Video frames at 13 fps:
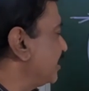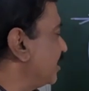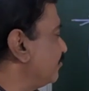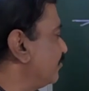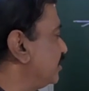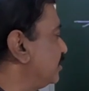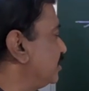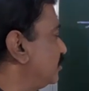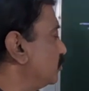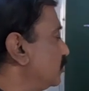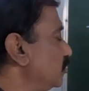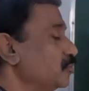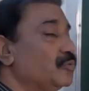converted to
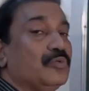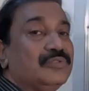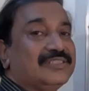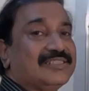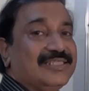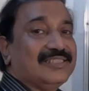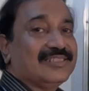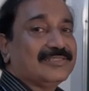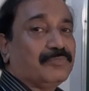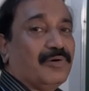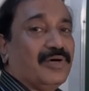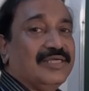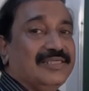glucose in the
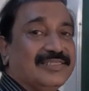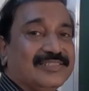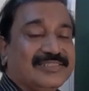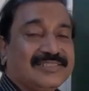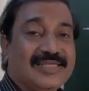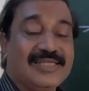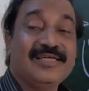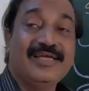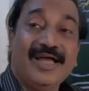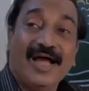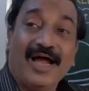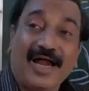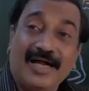small intestine,
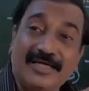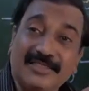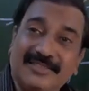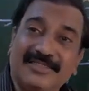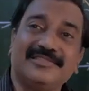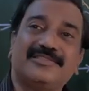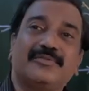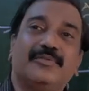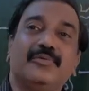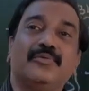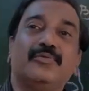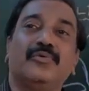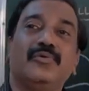and this
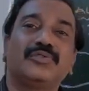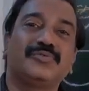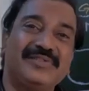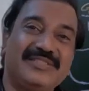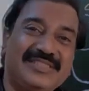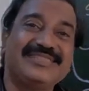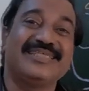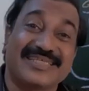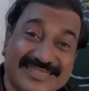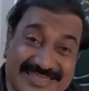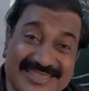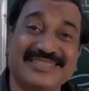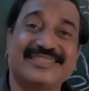glucose, which is
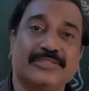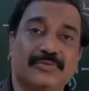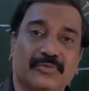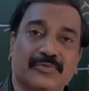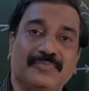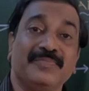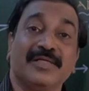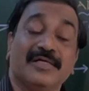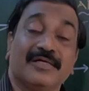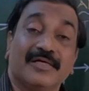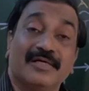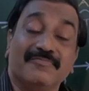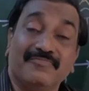excessive,
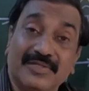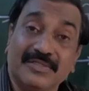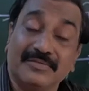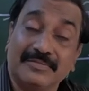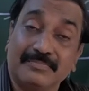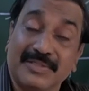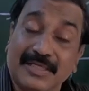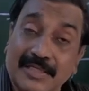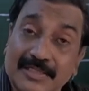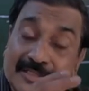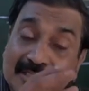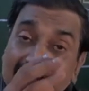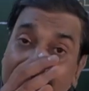because